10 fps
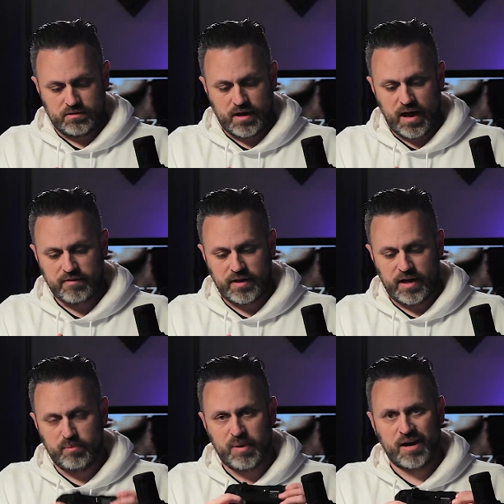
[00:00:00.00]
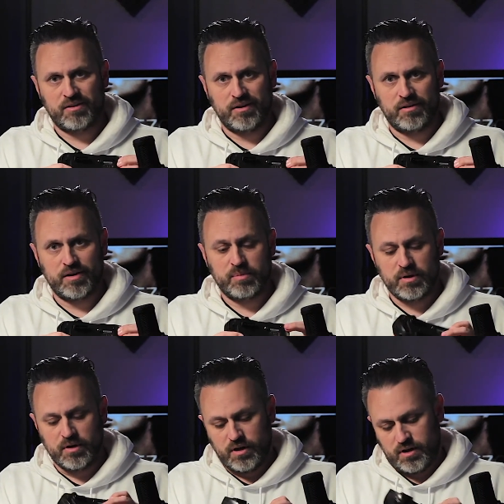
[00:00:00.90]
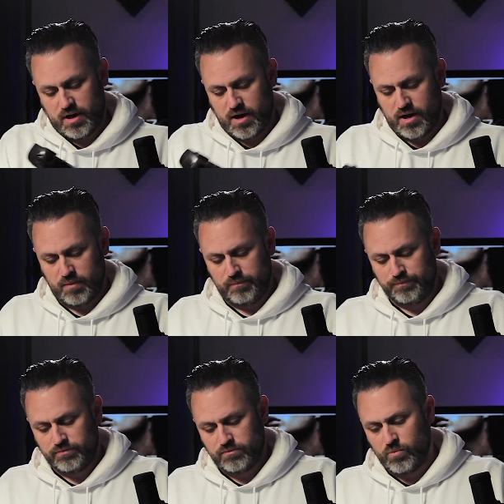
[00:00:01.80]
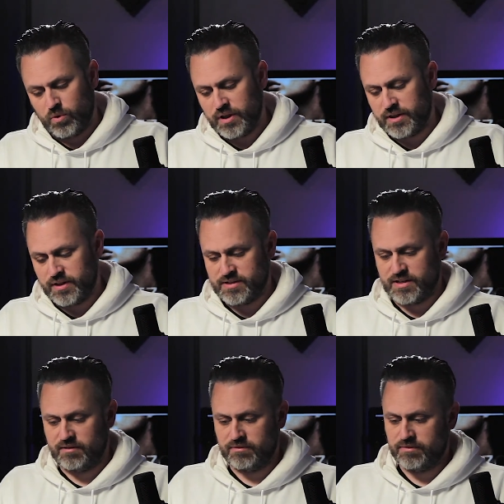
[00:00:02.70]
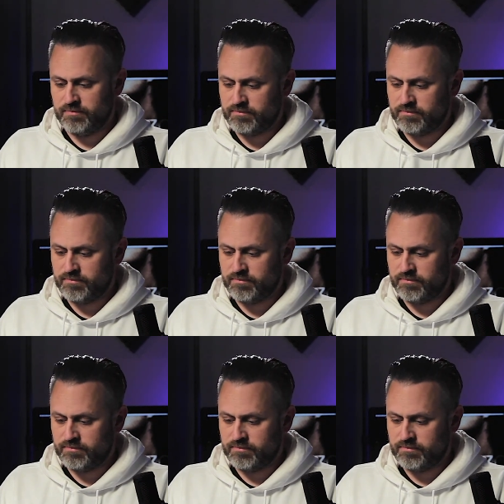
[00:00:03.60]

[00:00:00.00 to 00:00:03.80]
Having a battery grip. One of the things that I've